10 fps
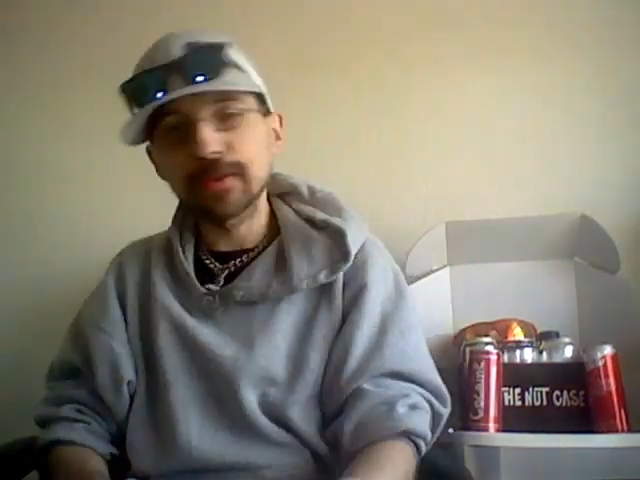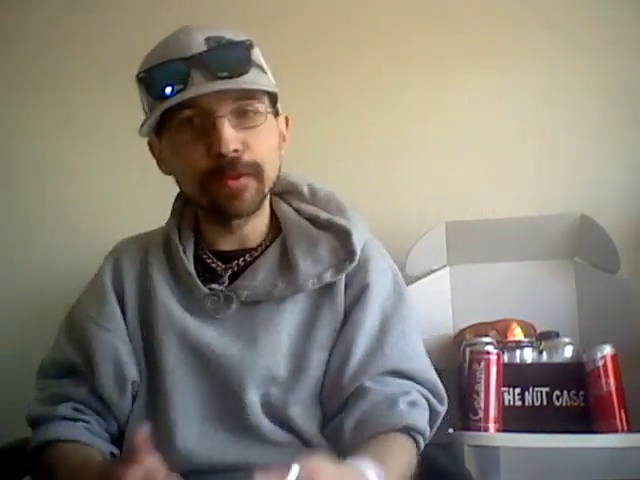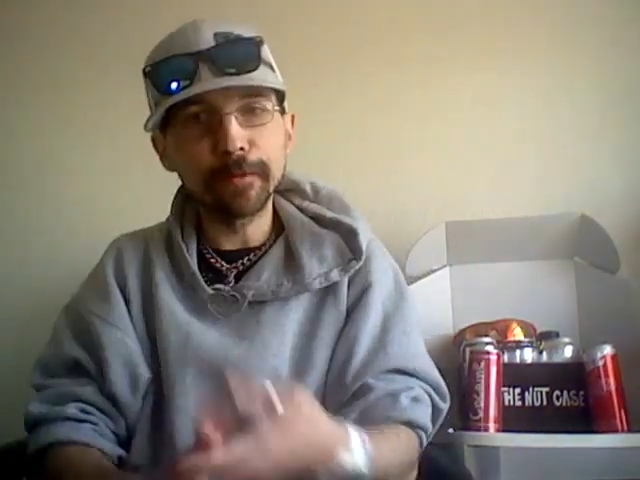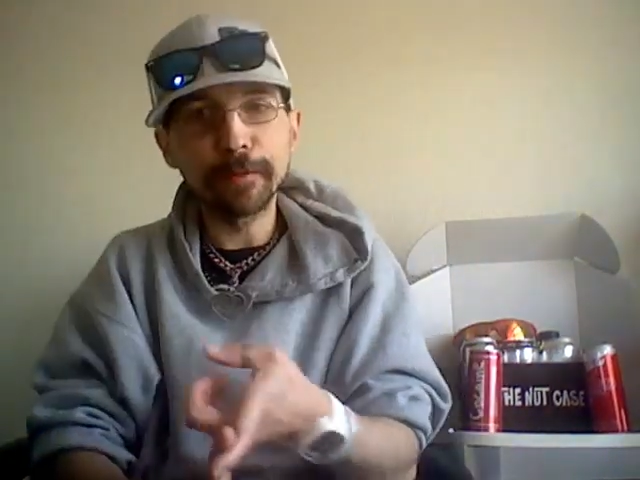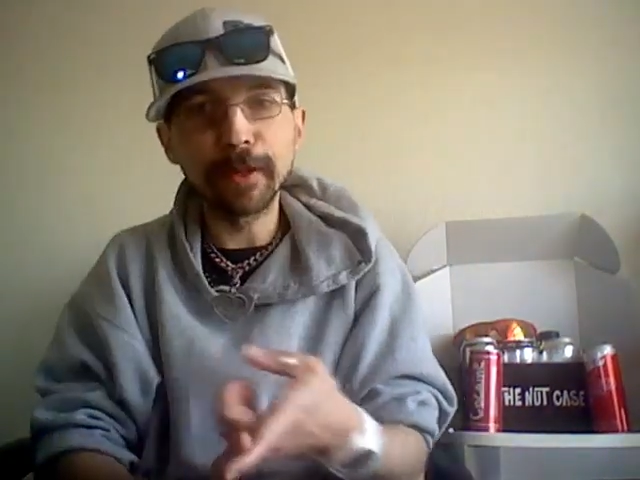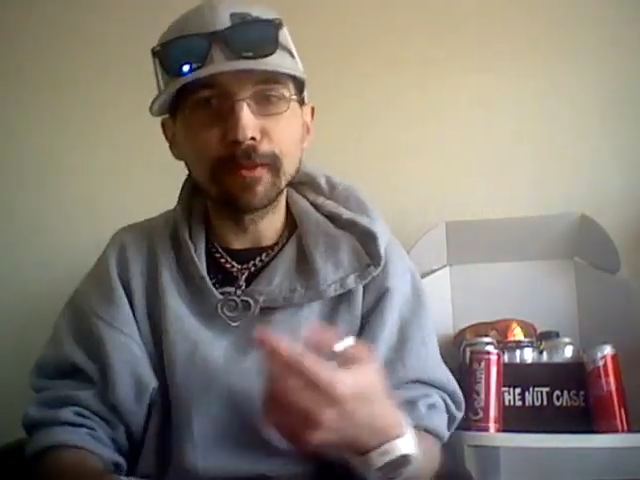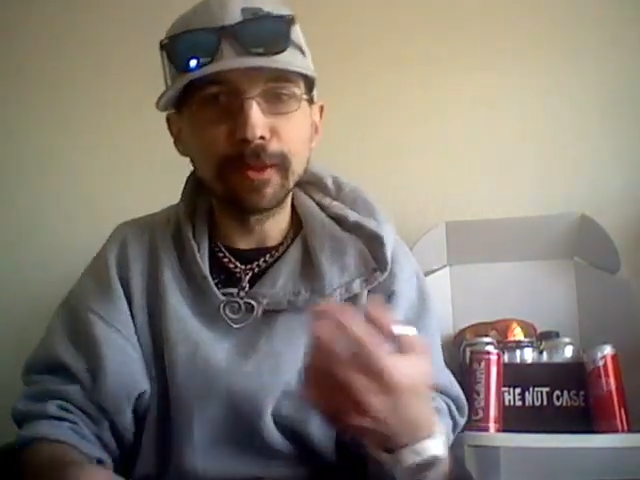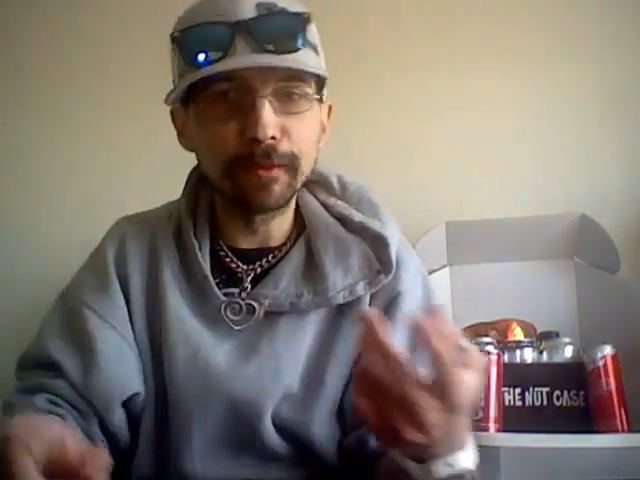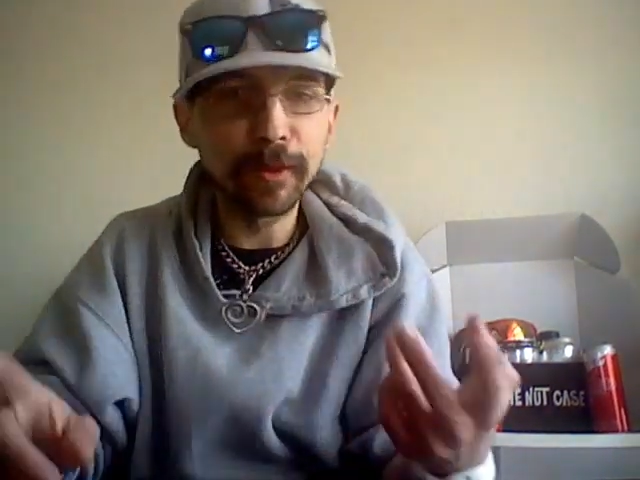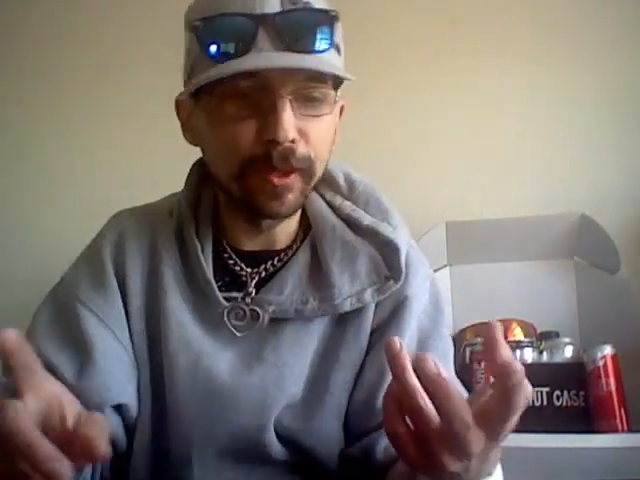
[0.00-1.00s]
stores,
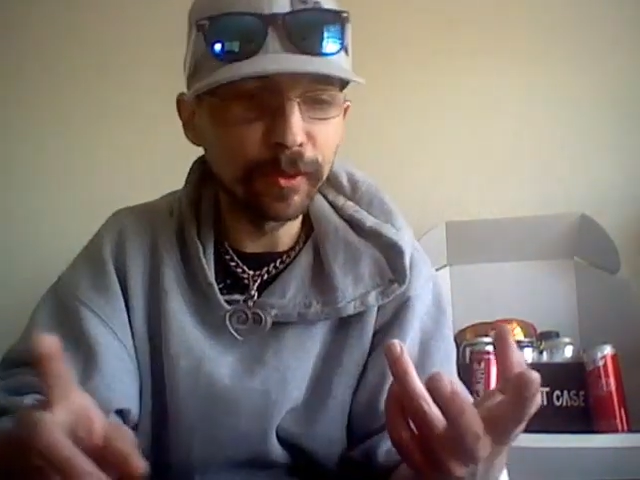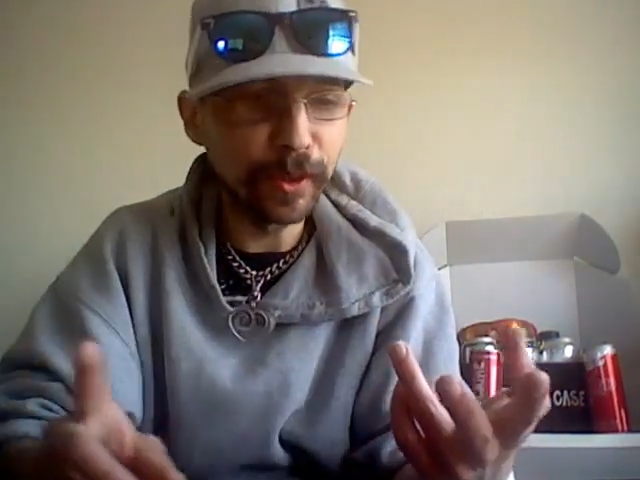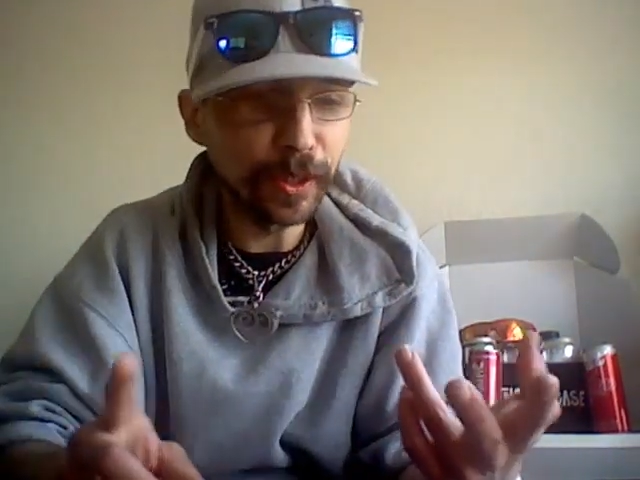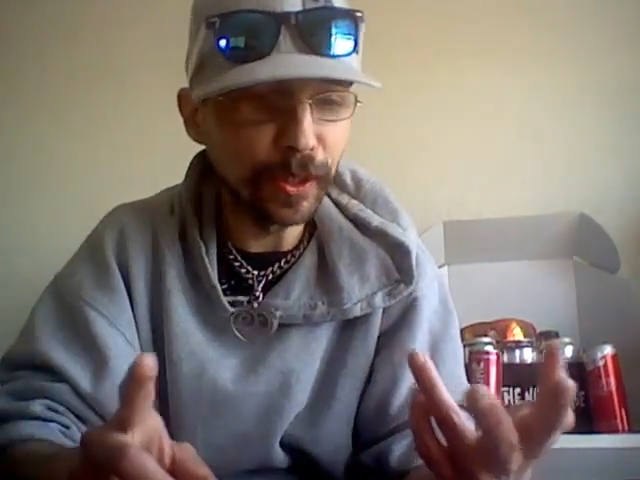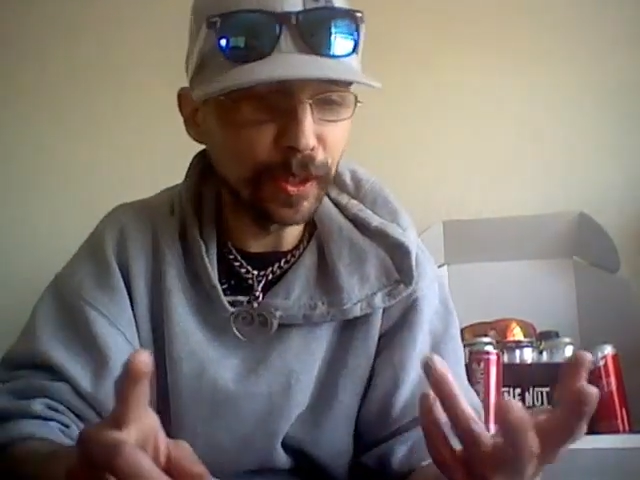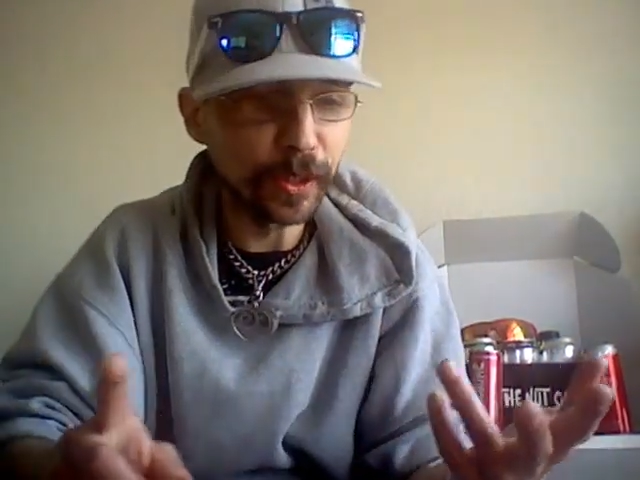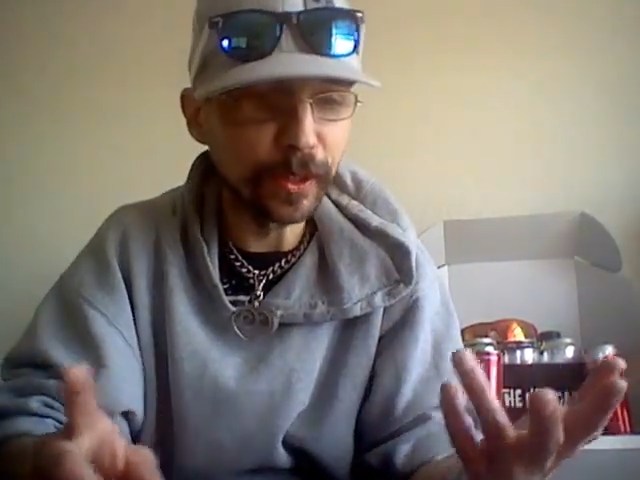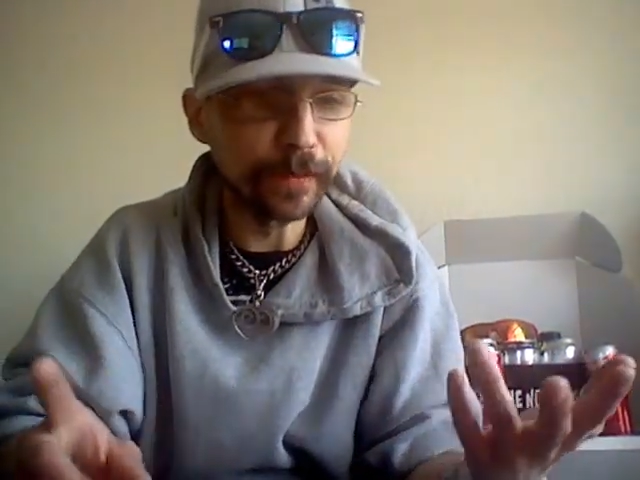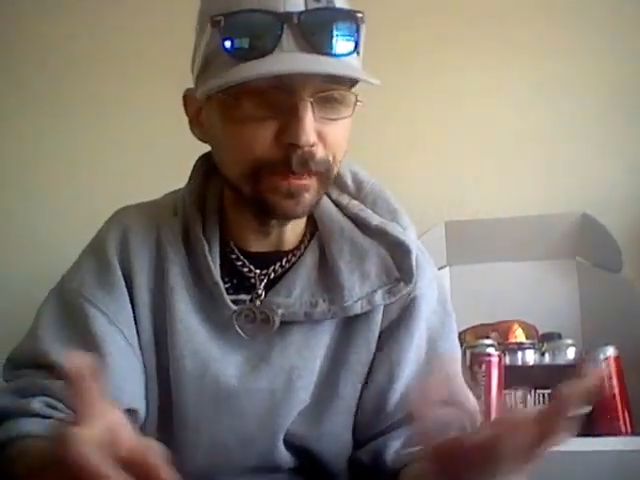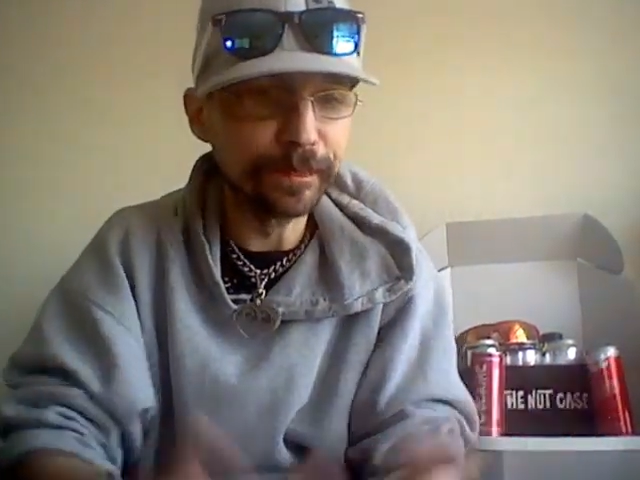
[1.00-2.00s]
Piggly Wiggly,
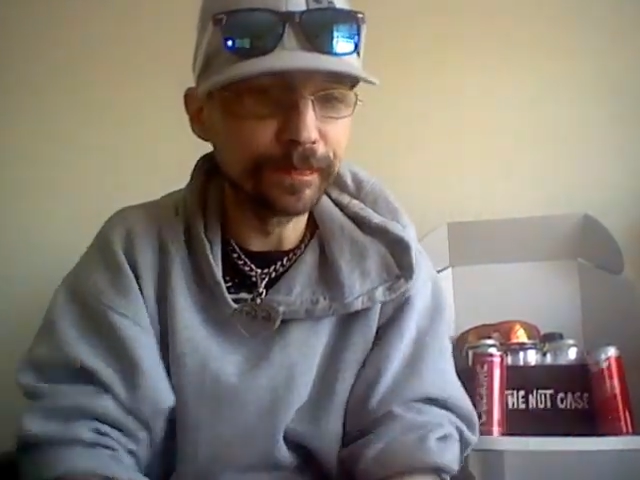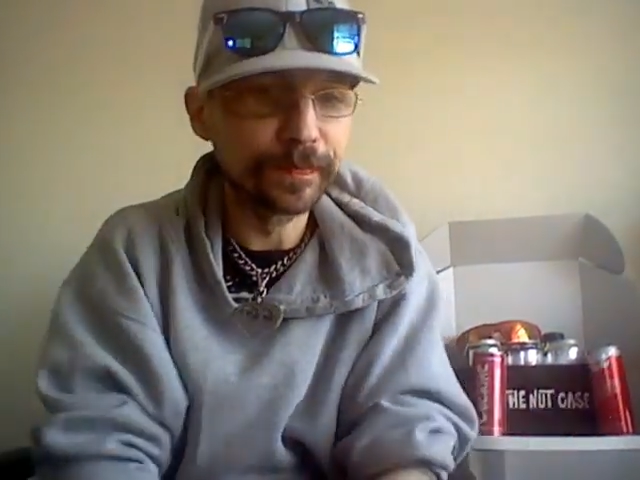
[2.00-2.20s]
um,